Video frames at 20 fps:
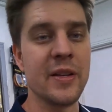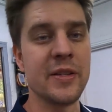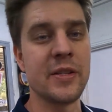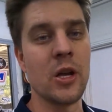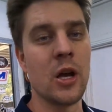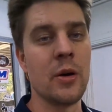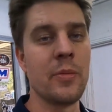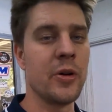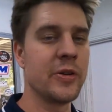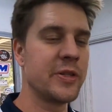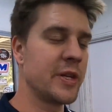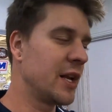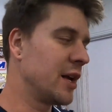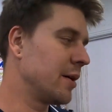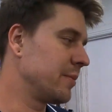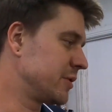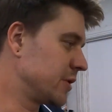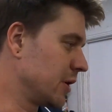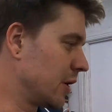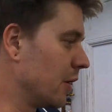and his turbo
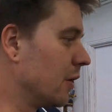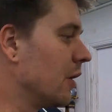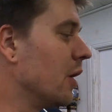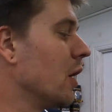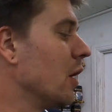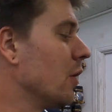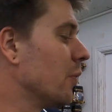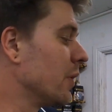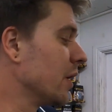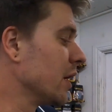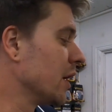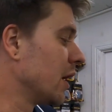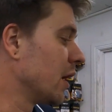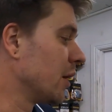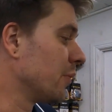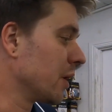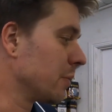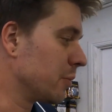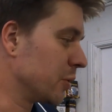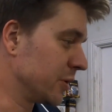setup, so
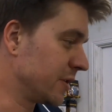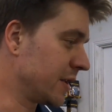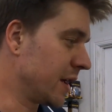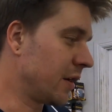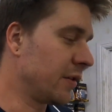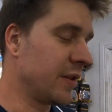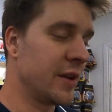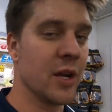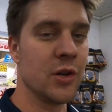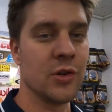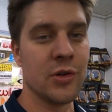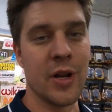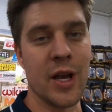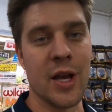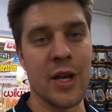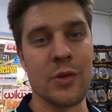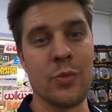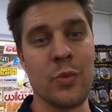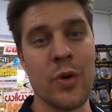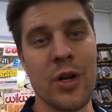we're putting that on the engine
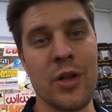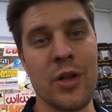as